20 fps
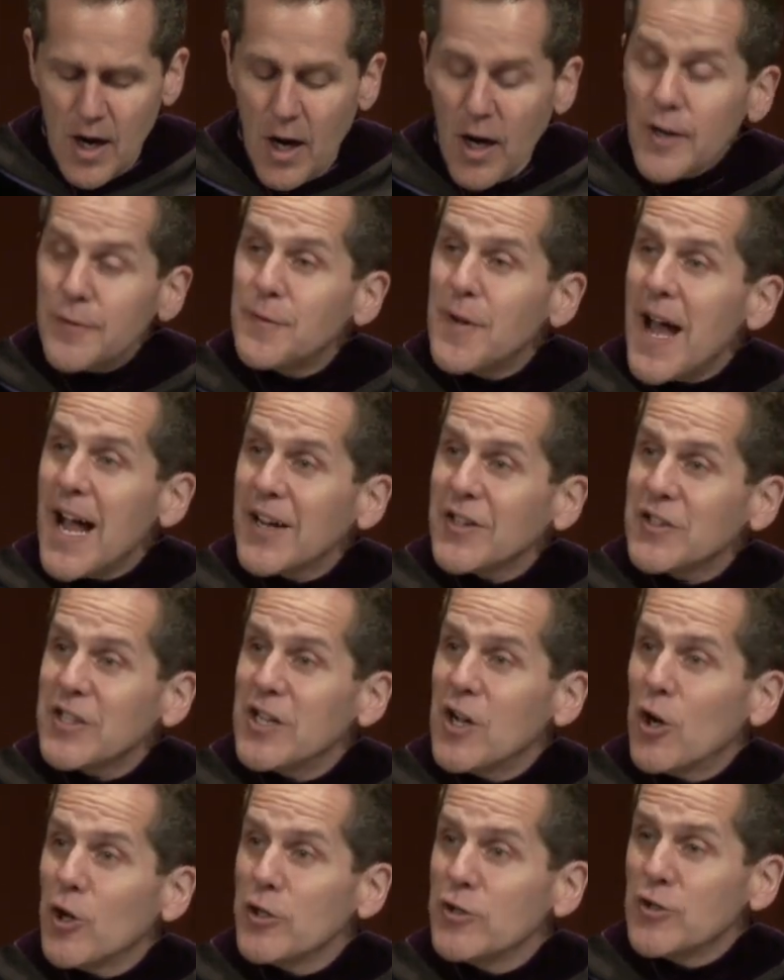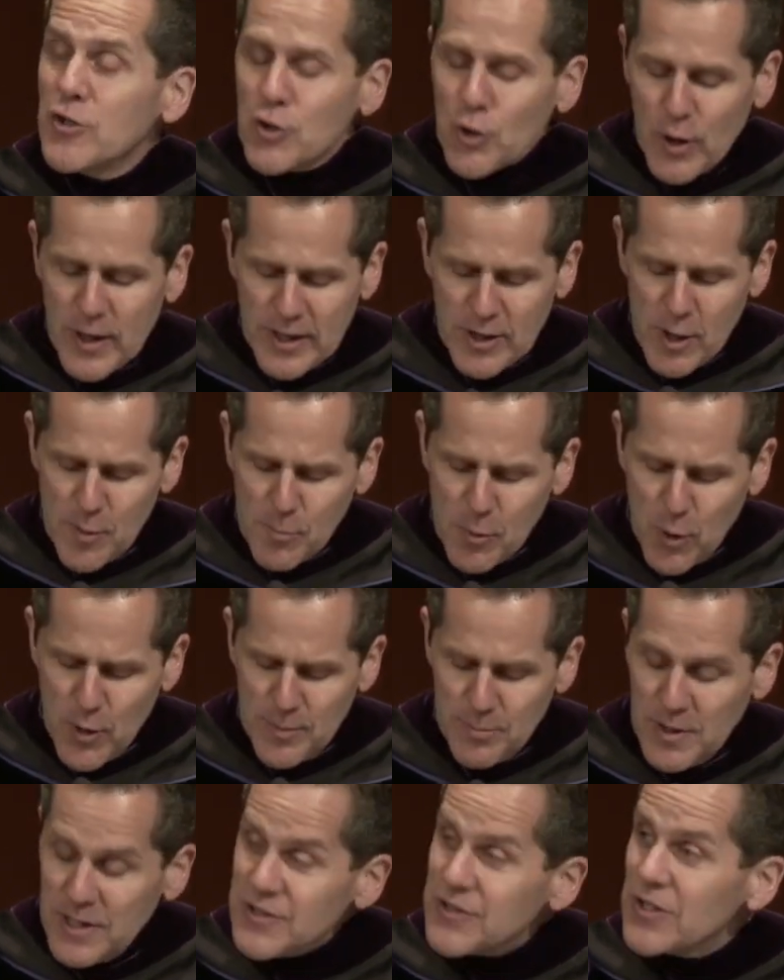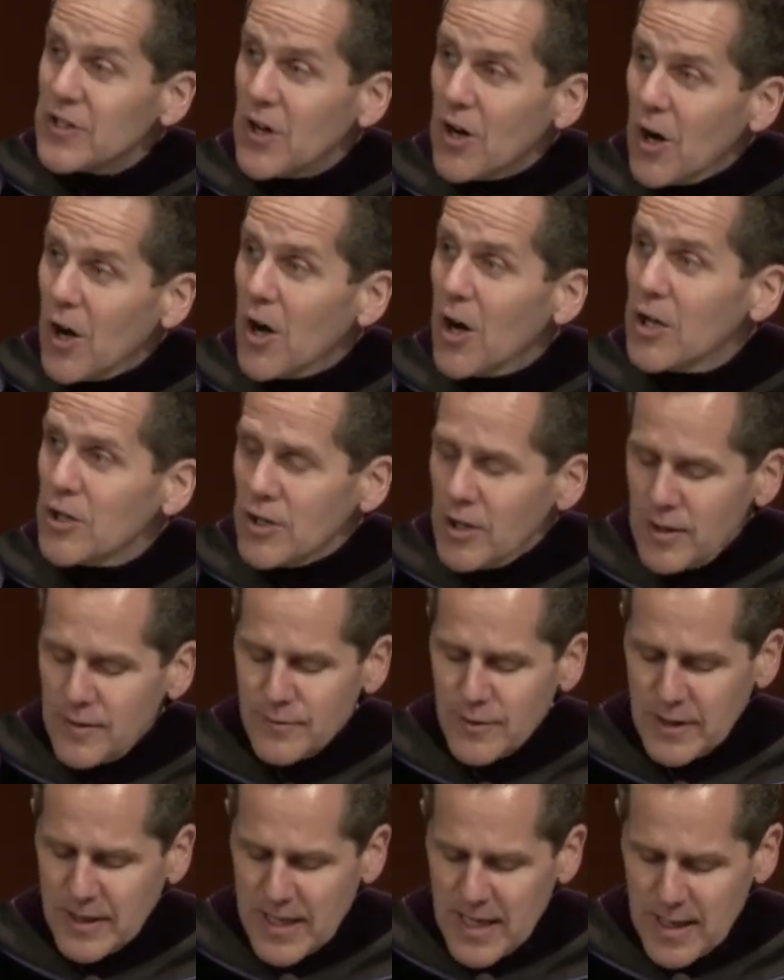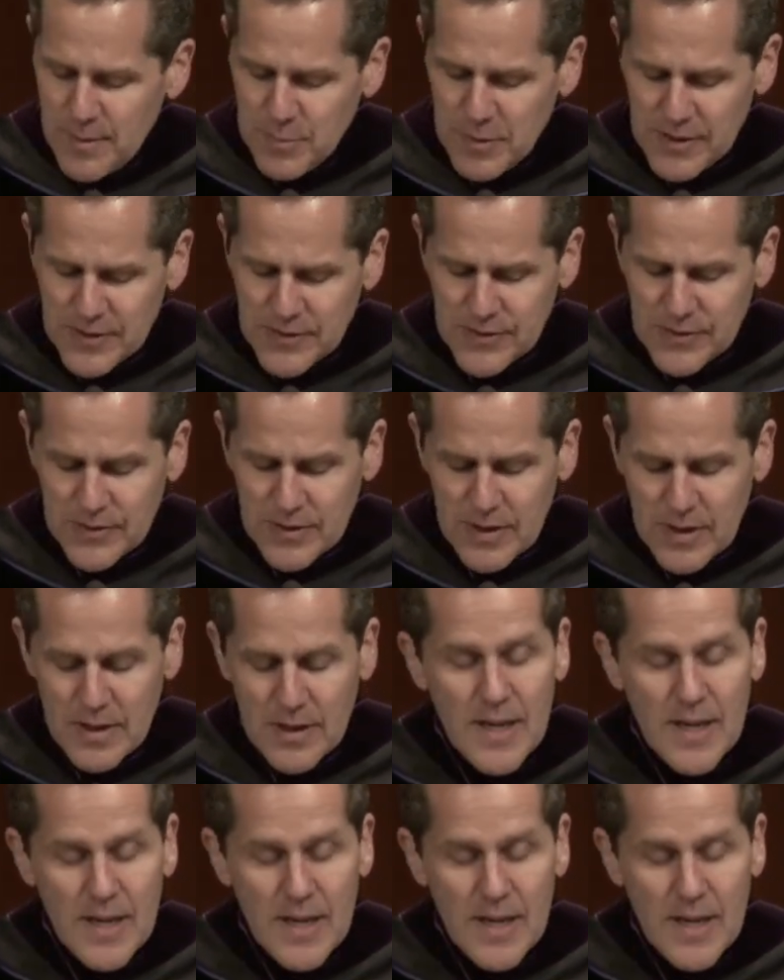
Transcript: Our faculty hold joint appointments all over campus.